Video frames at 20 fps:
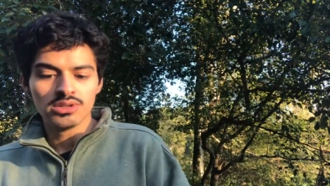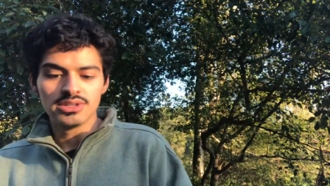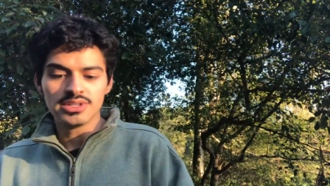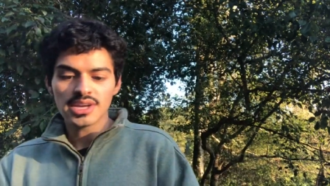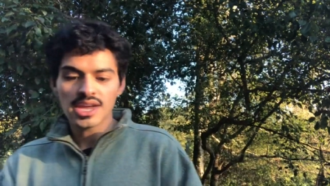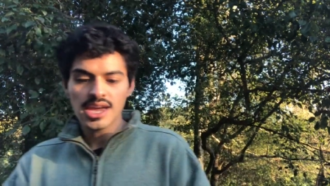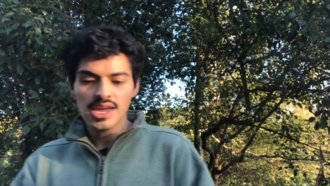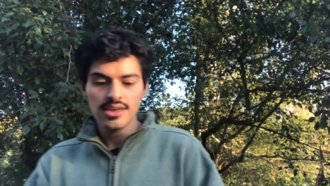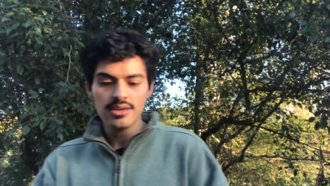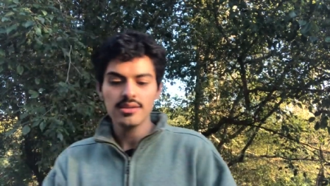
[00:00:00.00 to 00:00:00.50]

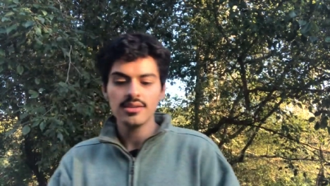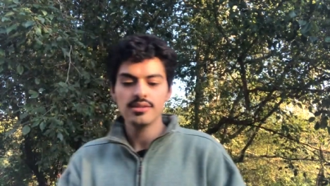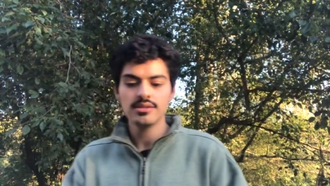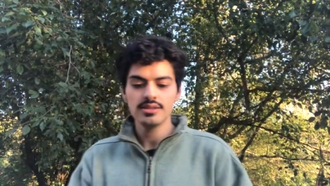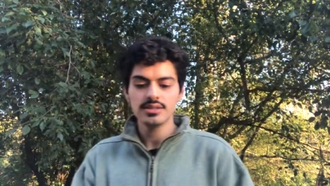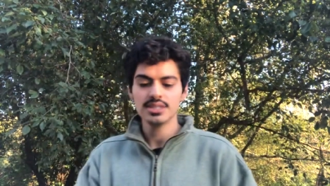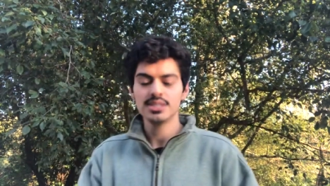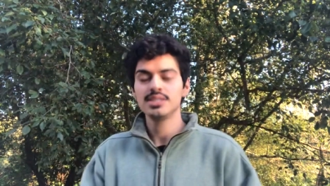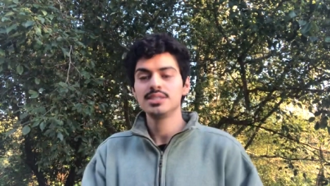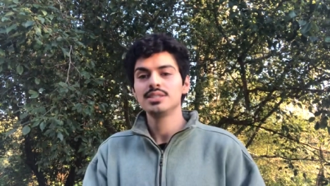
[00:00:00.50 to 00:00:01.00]

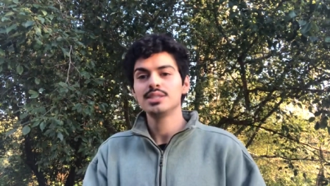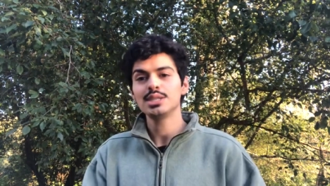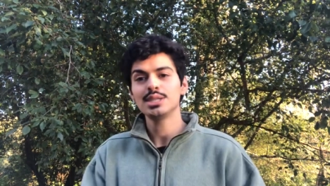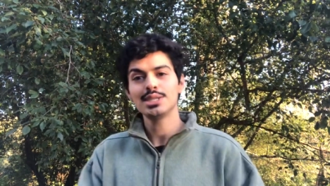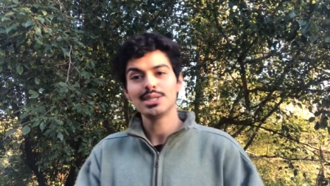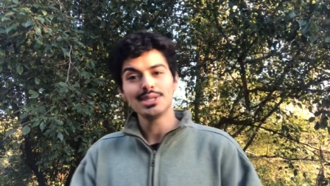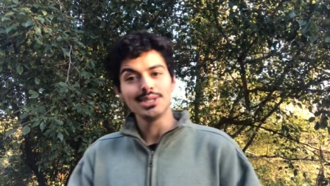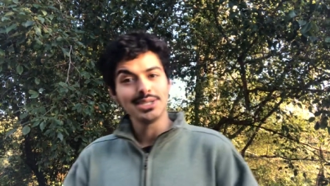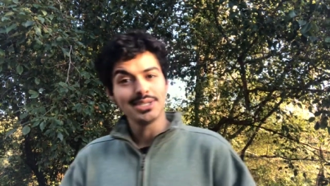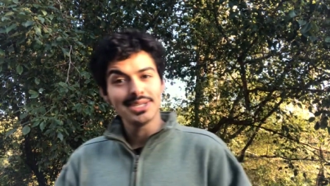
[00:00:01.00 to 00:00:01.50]
Damn.
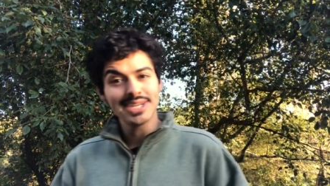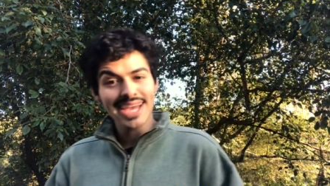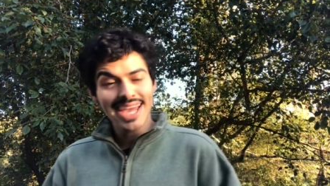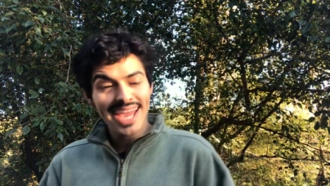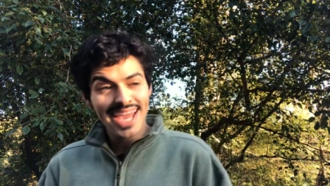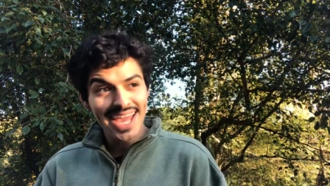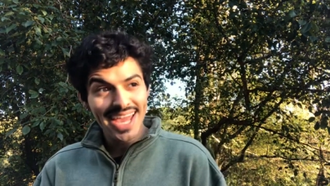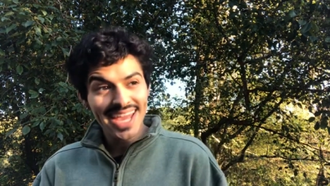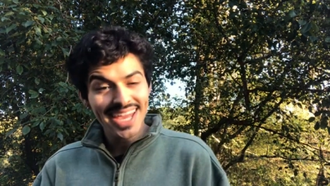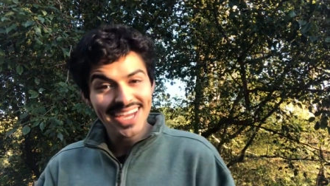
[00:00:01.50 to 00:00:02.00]

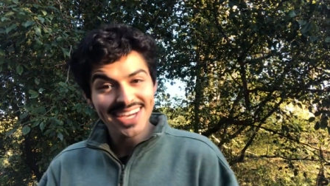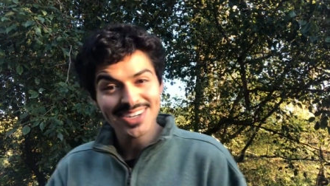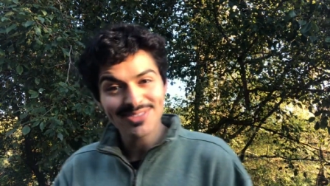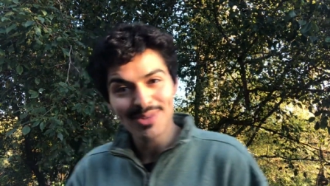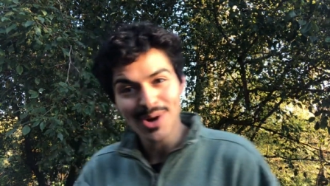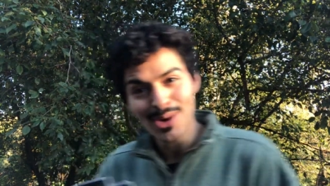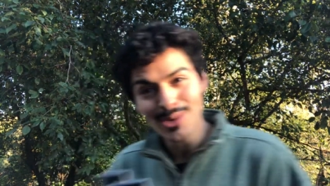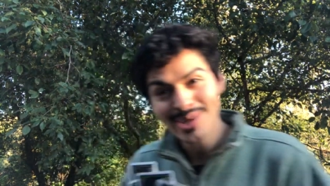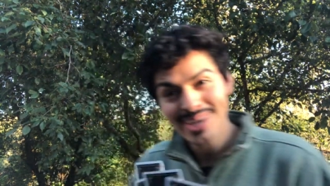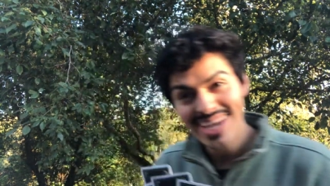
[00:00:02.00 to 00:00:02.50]
Damn.
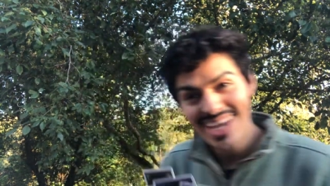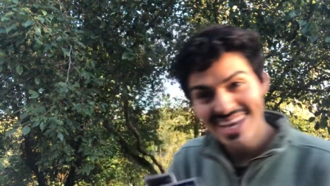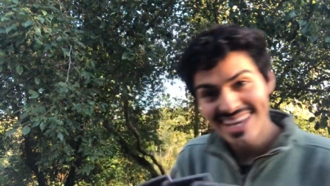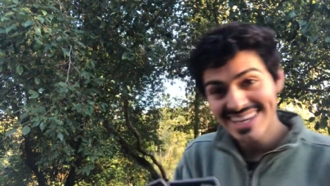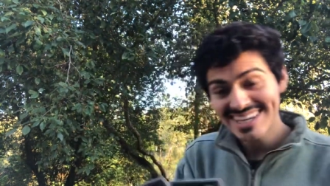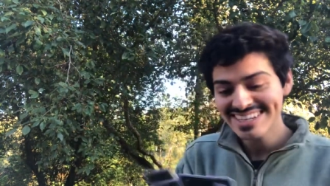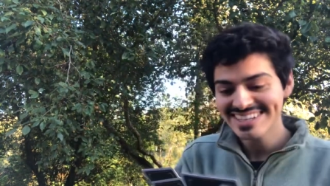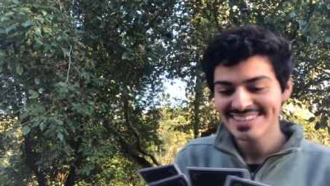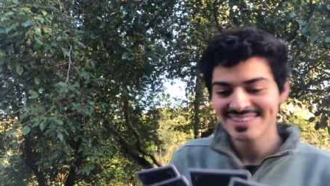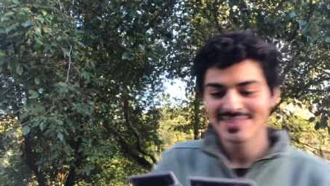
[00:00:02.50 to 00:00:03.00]
Okay.
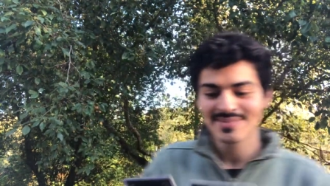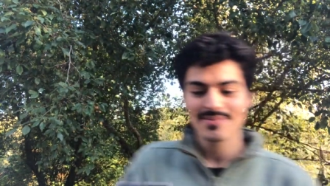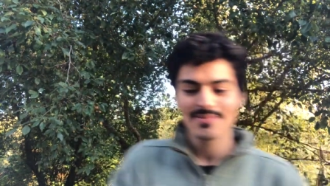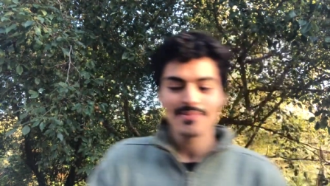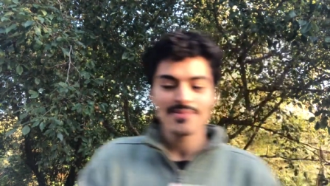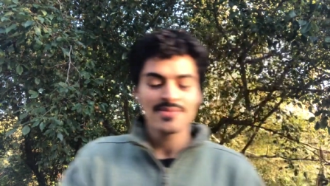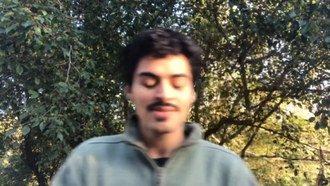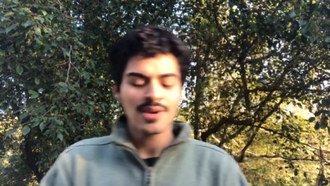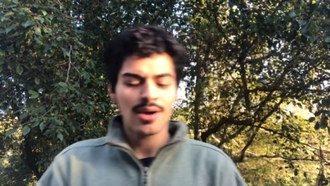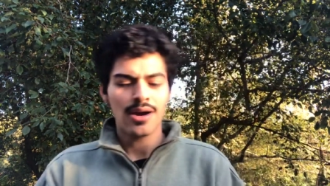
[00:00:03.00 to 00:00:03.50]

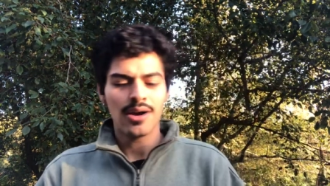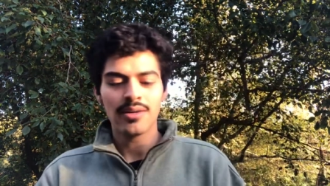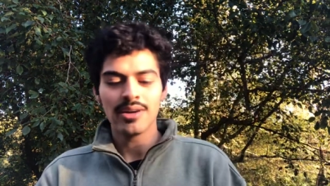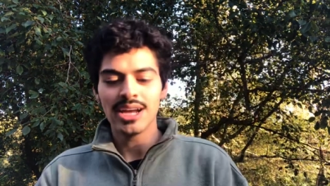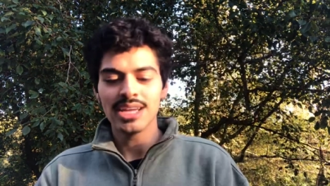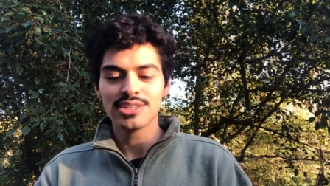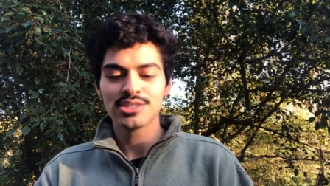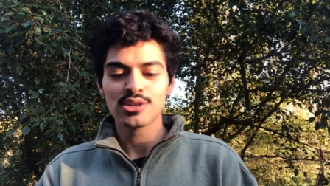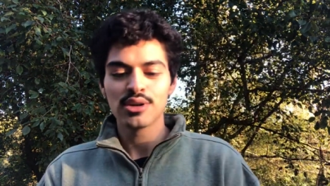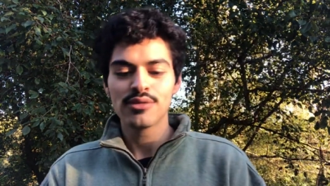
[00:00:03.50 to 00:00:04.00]
All
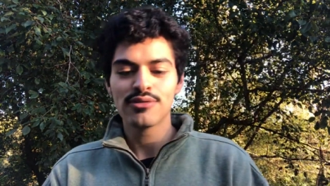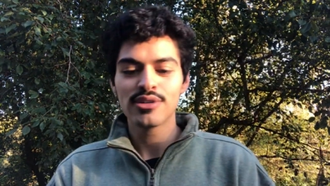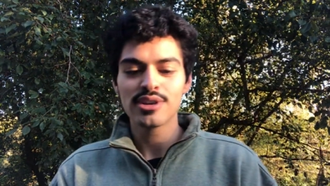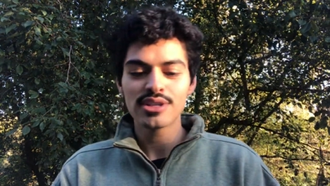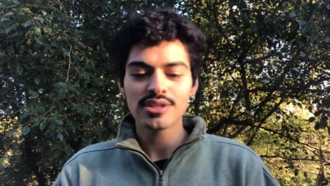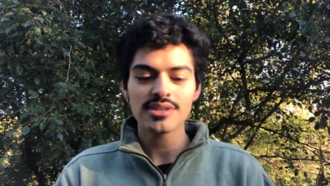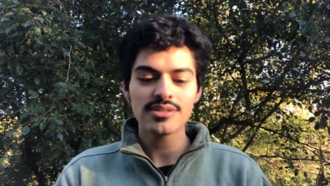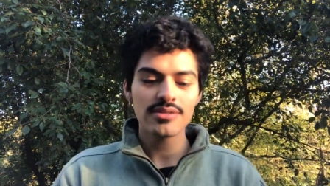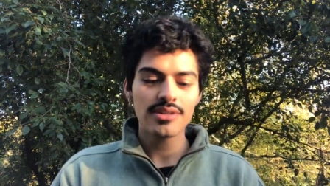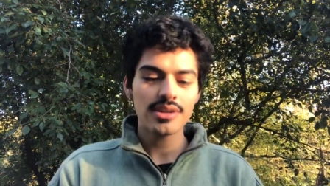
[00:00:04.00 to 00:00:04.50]
right, so
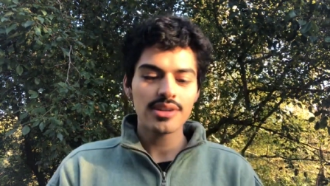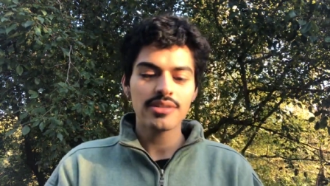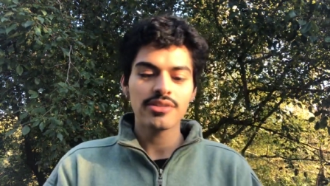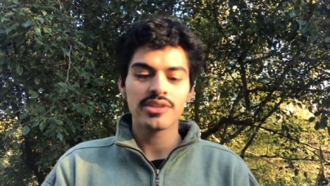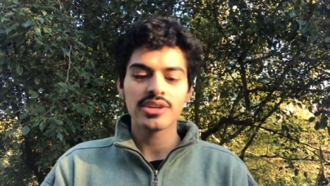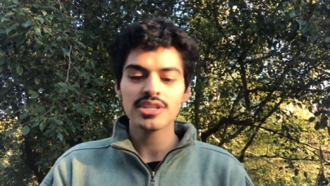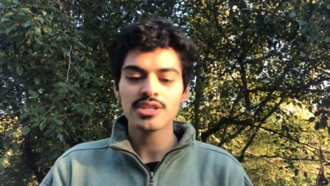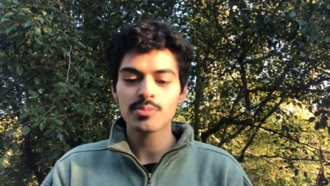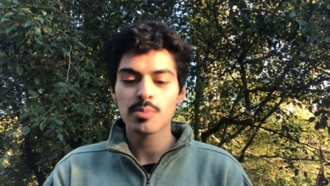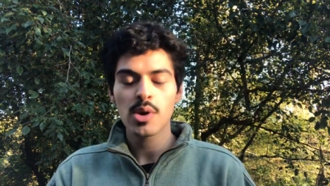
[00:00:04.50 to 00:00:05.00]
first of all,
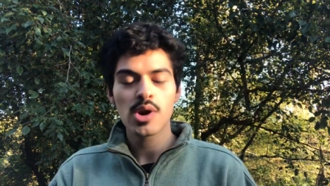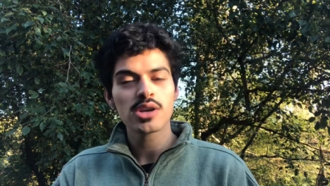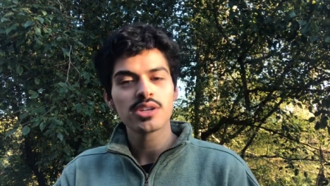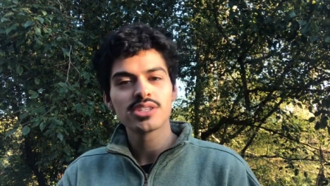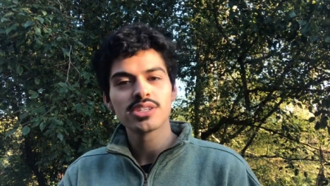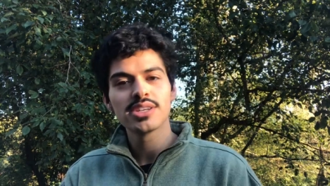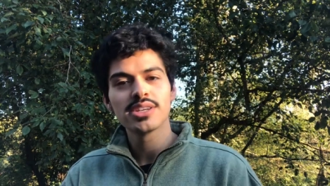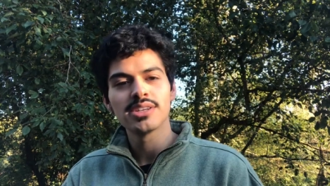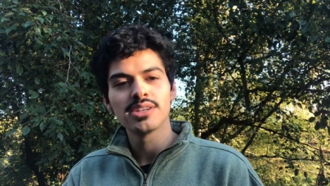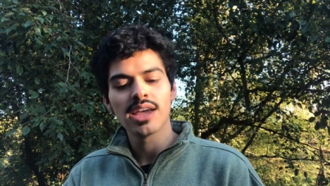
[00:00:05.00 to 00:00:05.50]
this
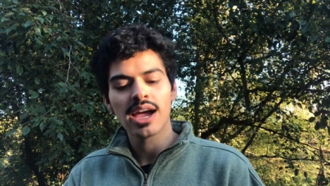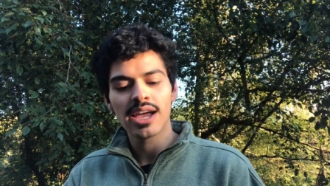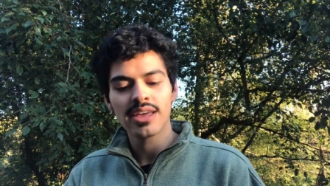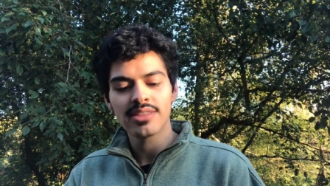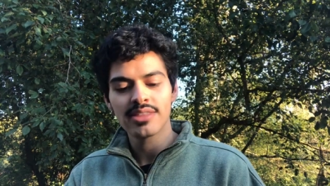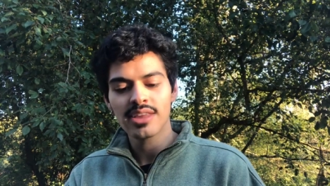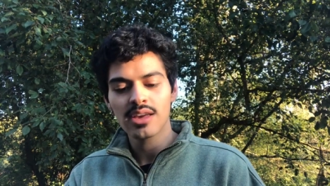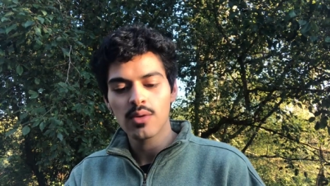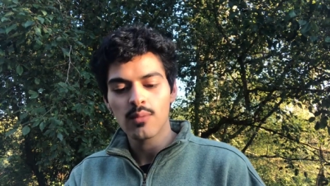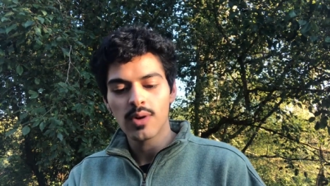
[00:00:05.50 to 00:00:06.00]
person, I
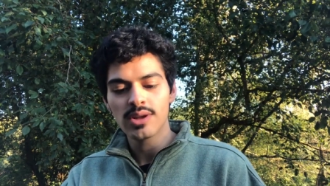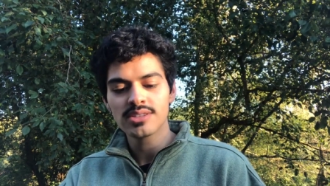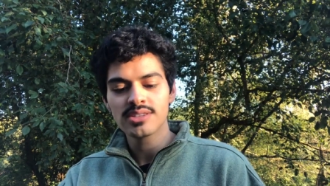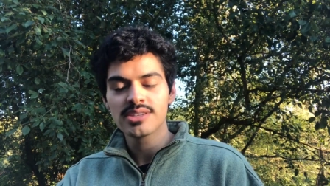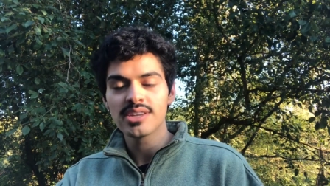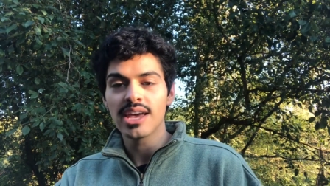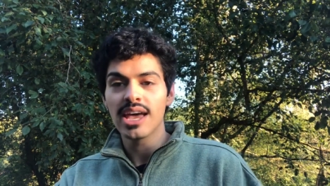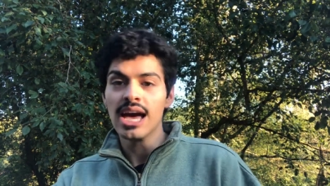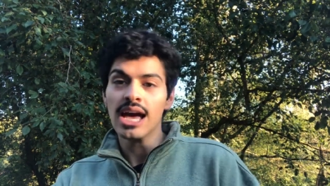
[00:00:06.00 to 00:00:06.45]
think, wants to